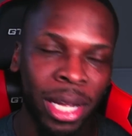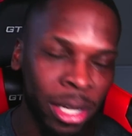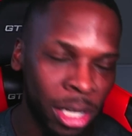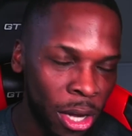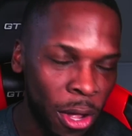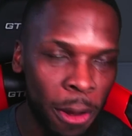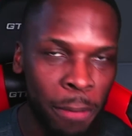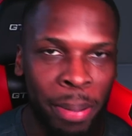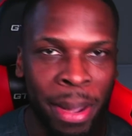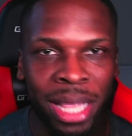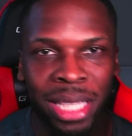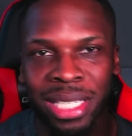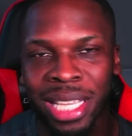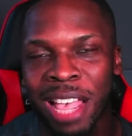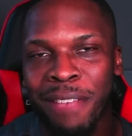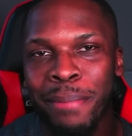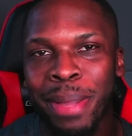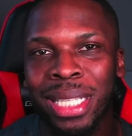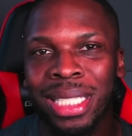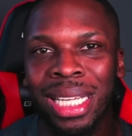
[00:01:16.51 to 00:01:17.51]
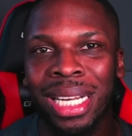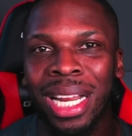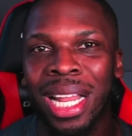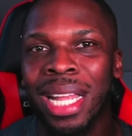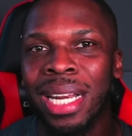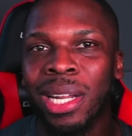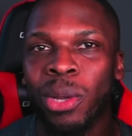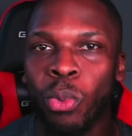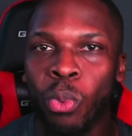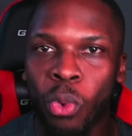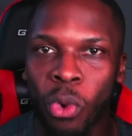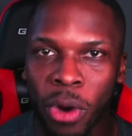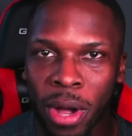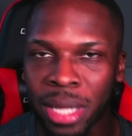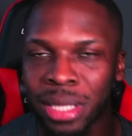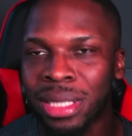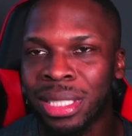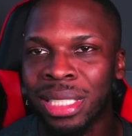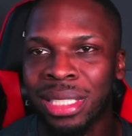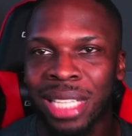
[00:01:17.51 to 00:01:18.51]
You know, the Panthers have been to London
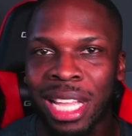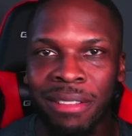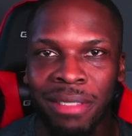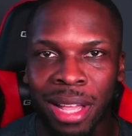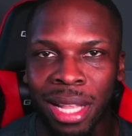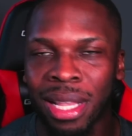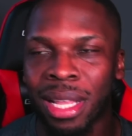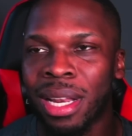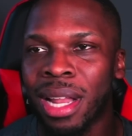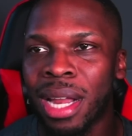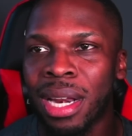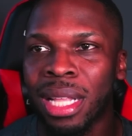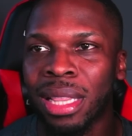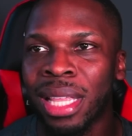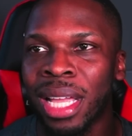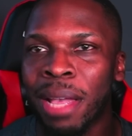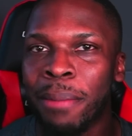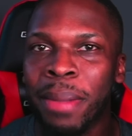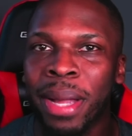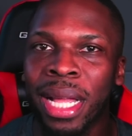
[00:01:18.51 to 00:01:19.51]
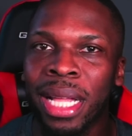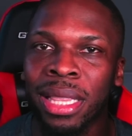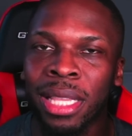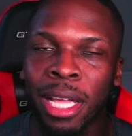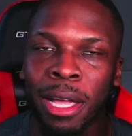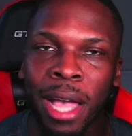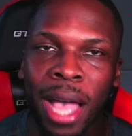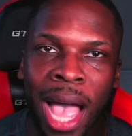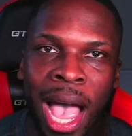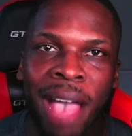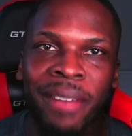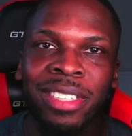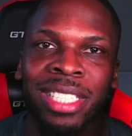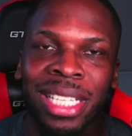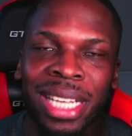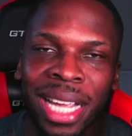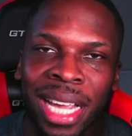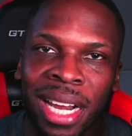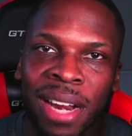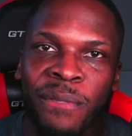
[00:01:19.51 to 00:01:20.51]
once since they've done the London thing, but obviously
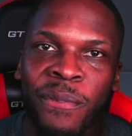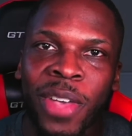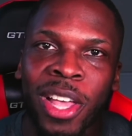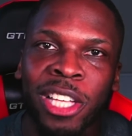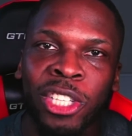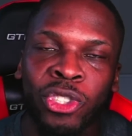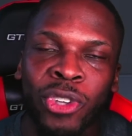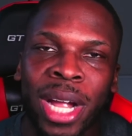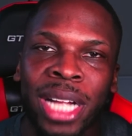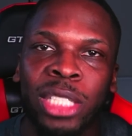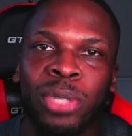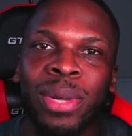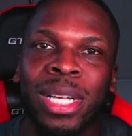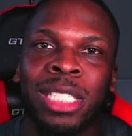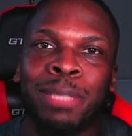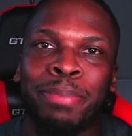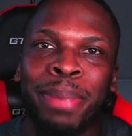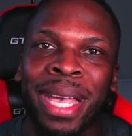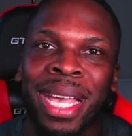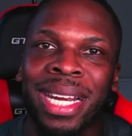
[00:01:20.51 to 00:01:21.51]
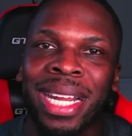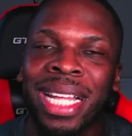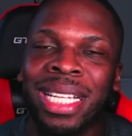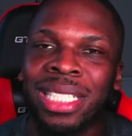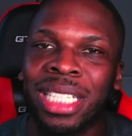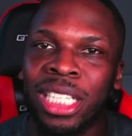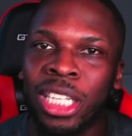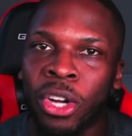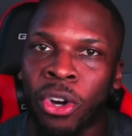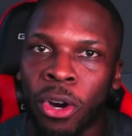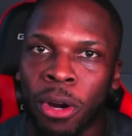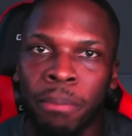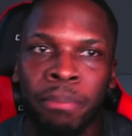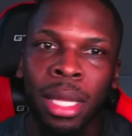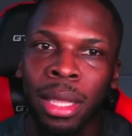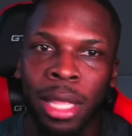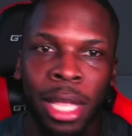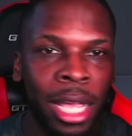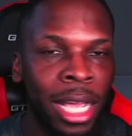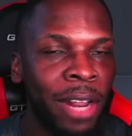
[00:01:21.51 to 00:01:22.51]
the NFL is trying to expand into Europe.
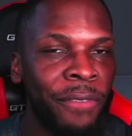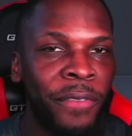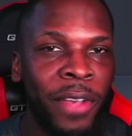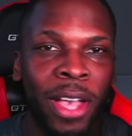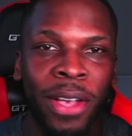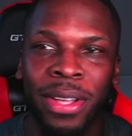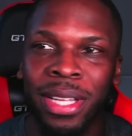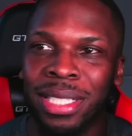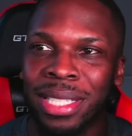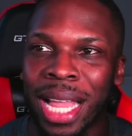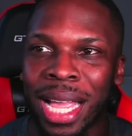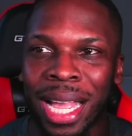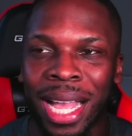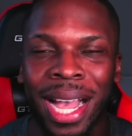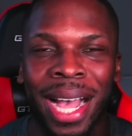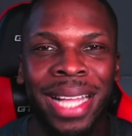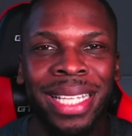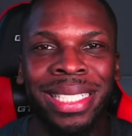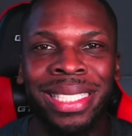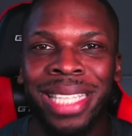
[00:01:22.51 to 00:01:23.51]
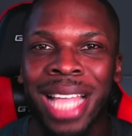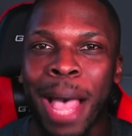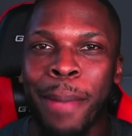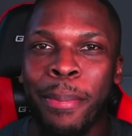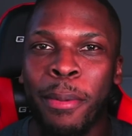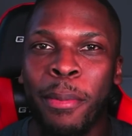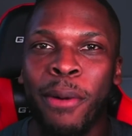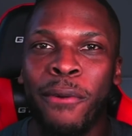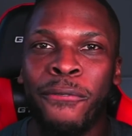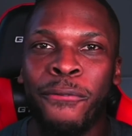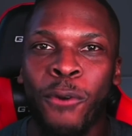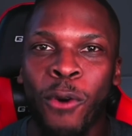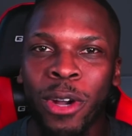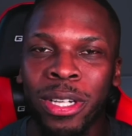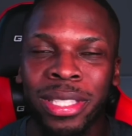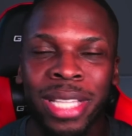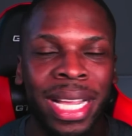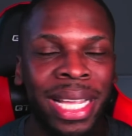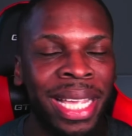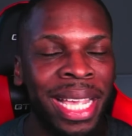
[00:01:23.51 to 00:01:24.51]
The NFL is like an unstoppable force.
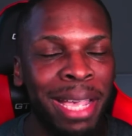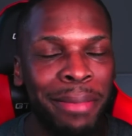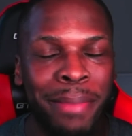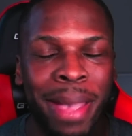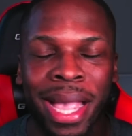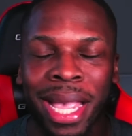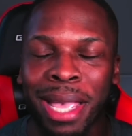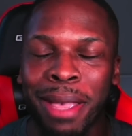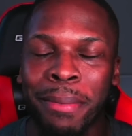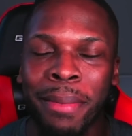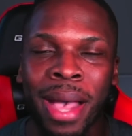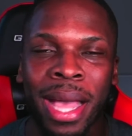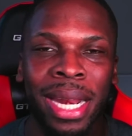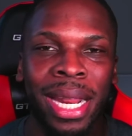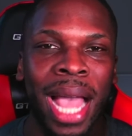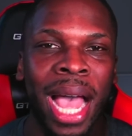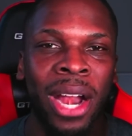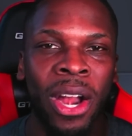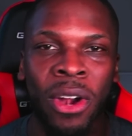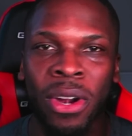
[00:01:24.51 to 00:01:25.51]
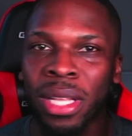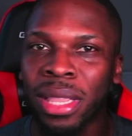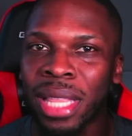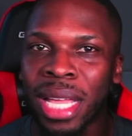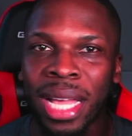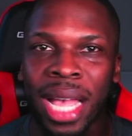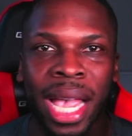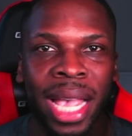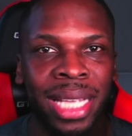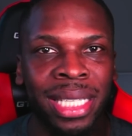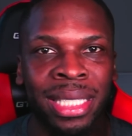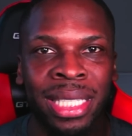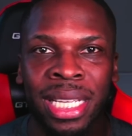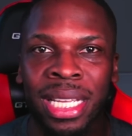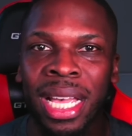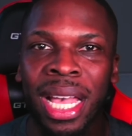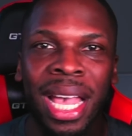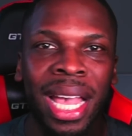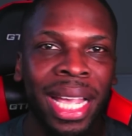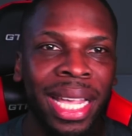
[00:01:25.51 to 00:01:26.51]
They keep making money. The only thing I can
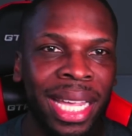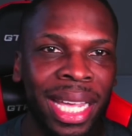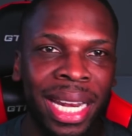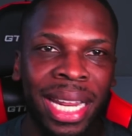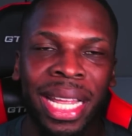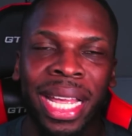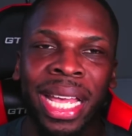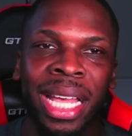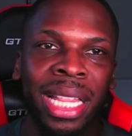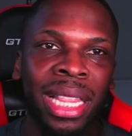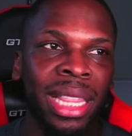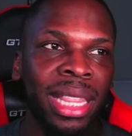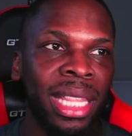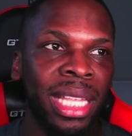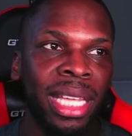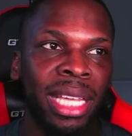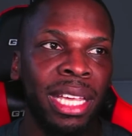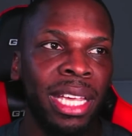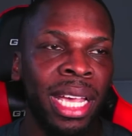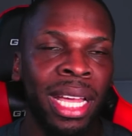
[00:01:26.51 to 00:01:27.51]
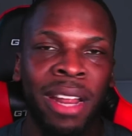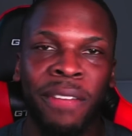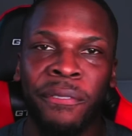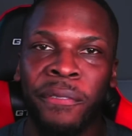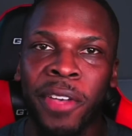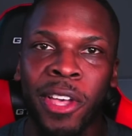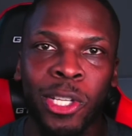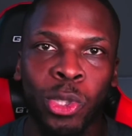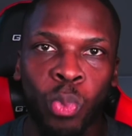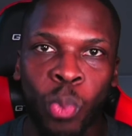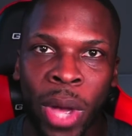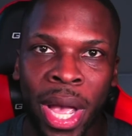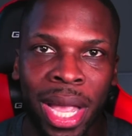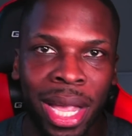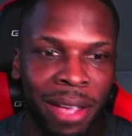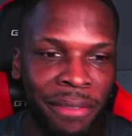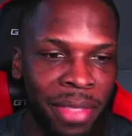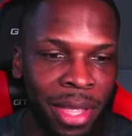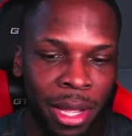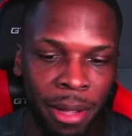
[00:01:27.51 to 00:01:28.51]
see getting in the NFL's way
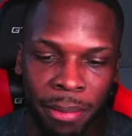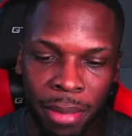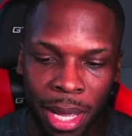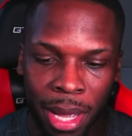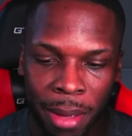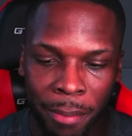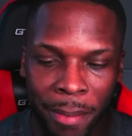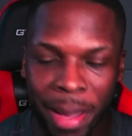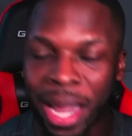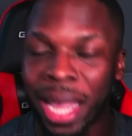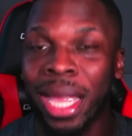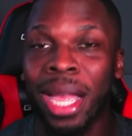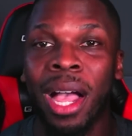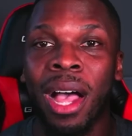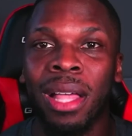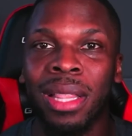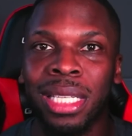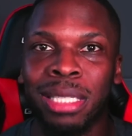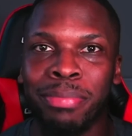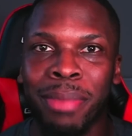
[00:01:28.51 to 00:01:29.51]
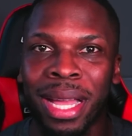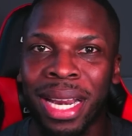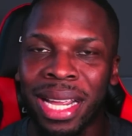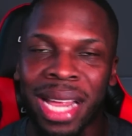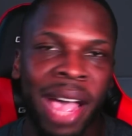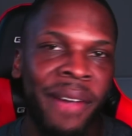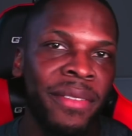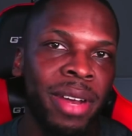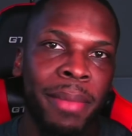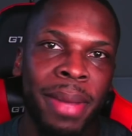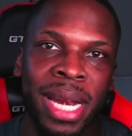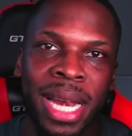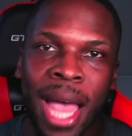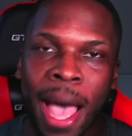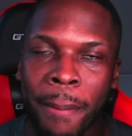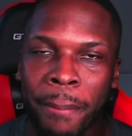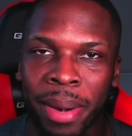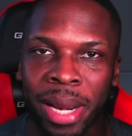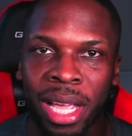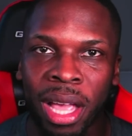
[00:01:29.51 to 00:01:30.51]
of them making all this money, having a
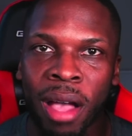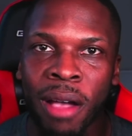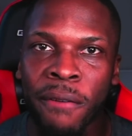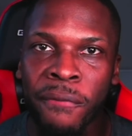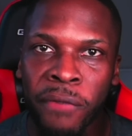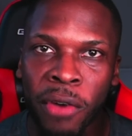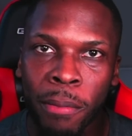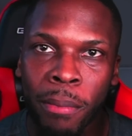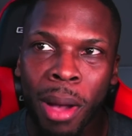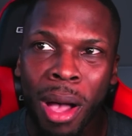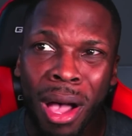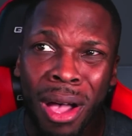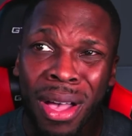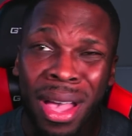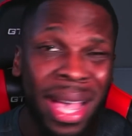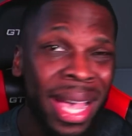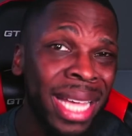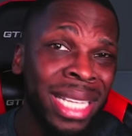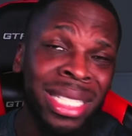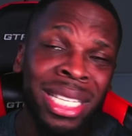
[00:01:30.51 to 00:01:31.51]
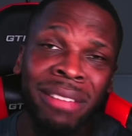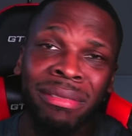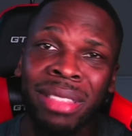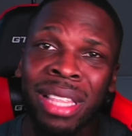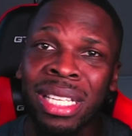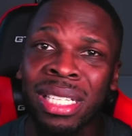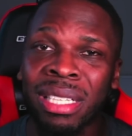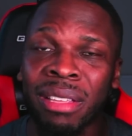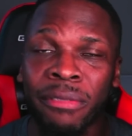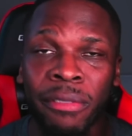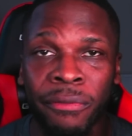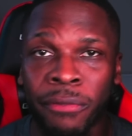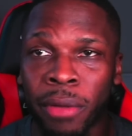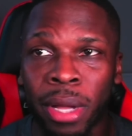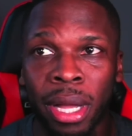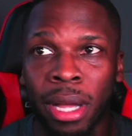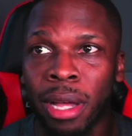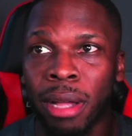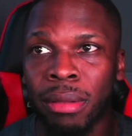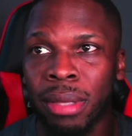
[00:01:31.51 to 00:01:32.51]
monopoly on football, is if this
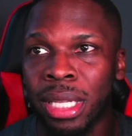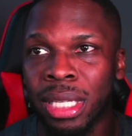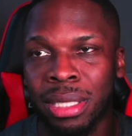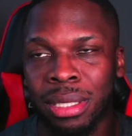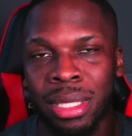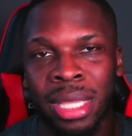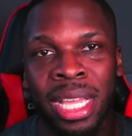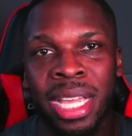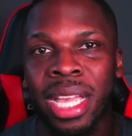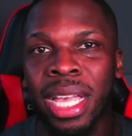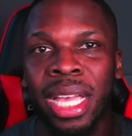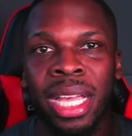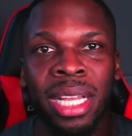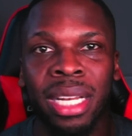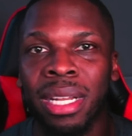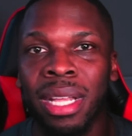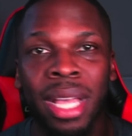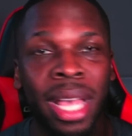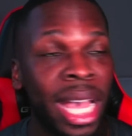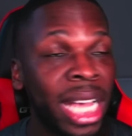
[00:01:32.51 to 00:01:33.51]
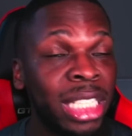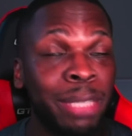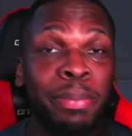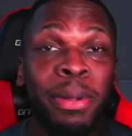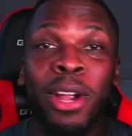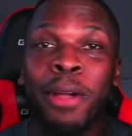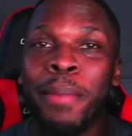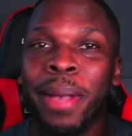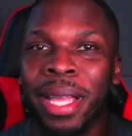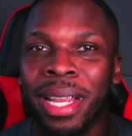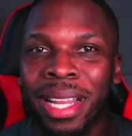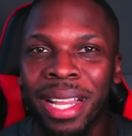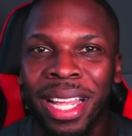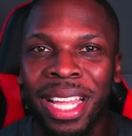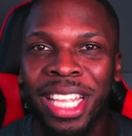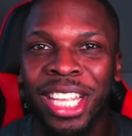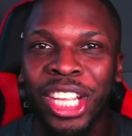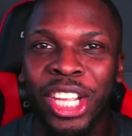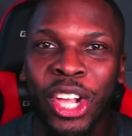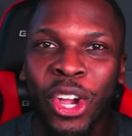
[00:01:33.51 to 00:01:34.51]
thing in experiment
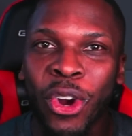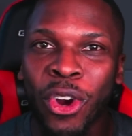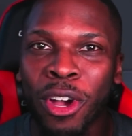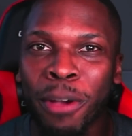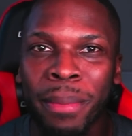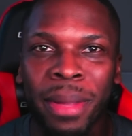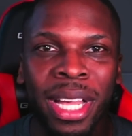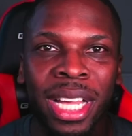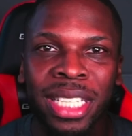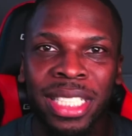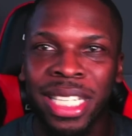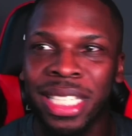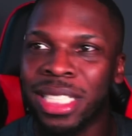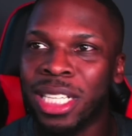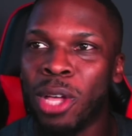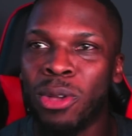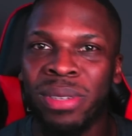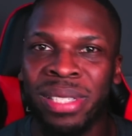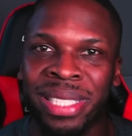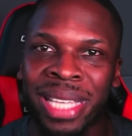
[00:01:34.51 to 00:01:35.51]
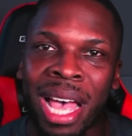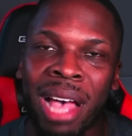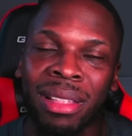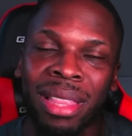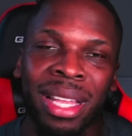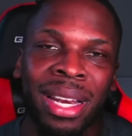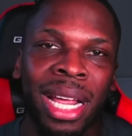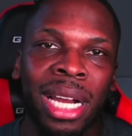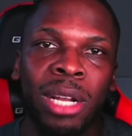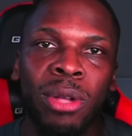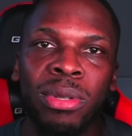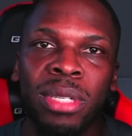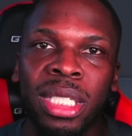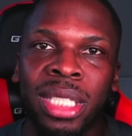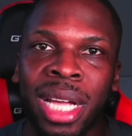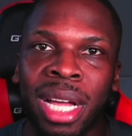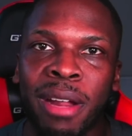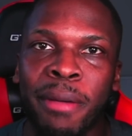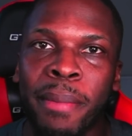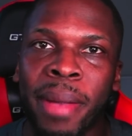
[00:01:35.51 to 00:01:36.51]
in Europe just goes south and they lose a
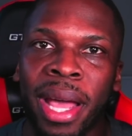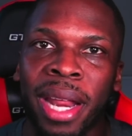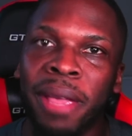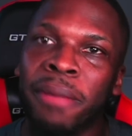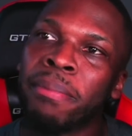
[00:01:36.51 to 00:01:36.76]
ton of money.